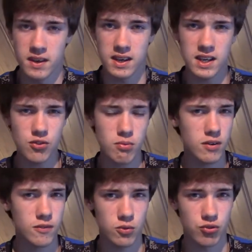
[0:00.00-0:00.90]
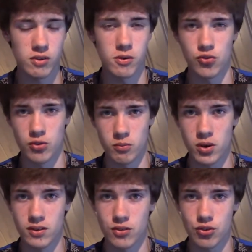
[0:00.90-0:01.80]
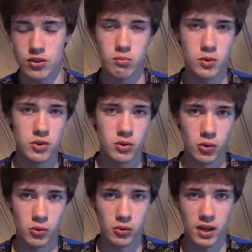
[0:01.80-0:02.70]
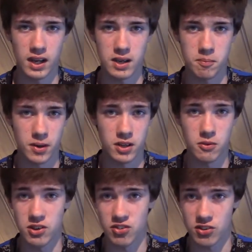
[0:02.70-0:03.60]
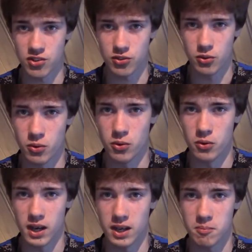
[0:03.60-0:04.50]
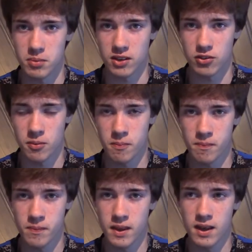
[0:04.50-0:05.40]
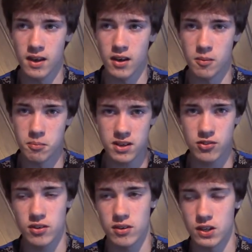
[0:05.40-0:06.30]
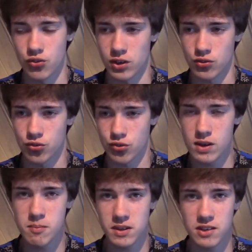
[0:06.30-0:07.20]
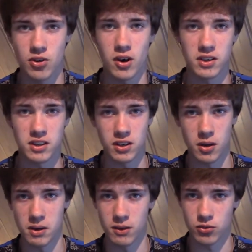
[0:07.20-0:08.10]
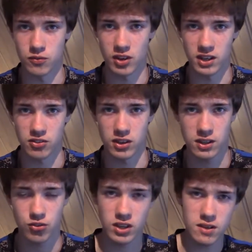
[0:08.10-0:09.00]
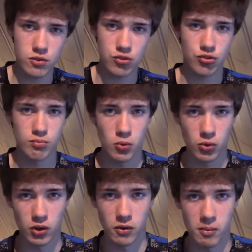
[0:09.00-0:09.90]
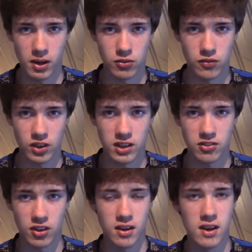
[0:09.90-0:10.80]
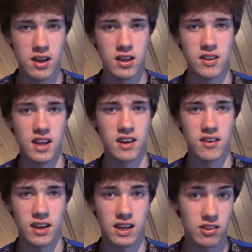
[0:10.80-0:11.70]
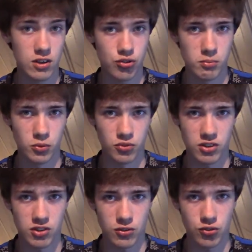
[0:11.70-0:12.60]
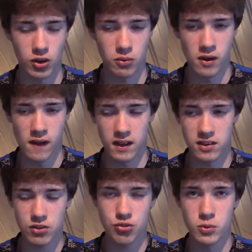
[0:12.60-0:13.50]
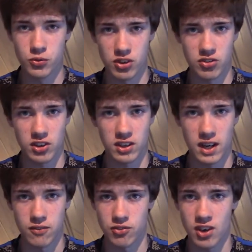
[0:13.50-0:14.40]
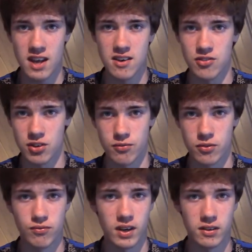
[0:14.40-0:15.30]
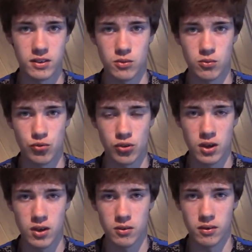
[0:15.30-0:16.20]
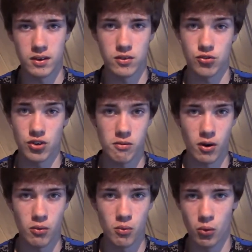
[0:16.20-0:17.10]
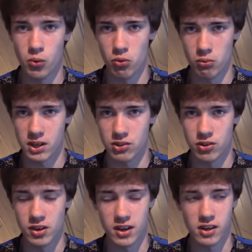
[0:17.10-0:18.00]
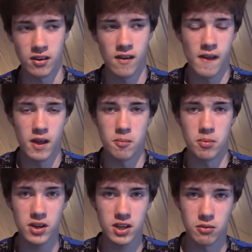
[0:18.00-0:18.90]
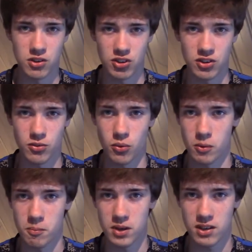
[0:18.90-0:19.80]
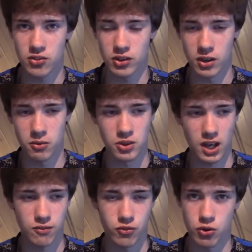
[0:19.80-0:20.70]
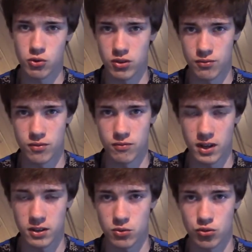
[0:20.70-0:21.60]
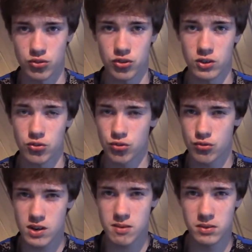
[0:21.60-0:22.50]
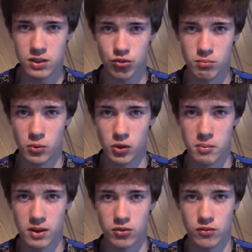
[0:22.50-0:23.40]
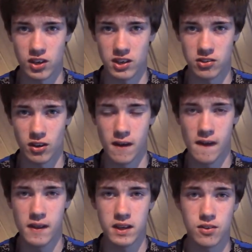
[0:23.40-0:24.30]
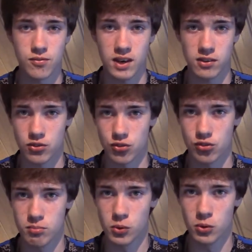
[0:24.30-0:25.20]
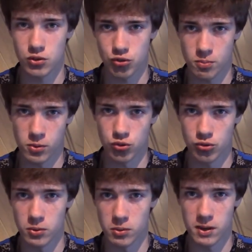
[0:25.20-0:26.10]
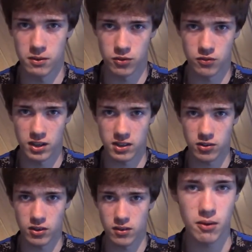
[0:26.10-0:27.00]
Each one of those zeros and ones is what you call a binary digit, or a bit. A bit is an extremely tiny amount of data. It's an even smaller amount of data than a decimal digit. So a decimal digit can have 10 different values, right? 0 all the way to 9. A binary digit or a bit can only have two different values. It's an extremely small amount of data. In fact, it's the smallest possible amount of data.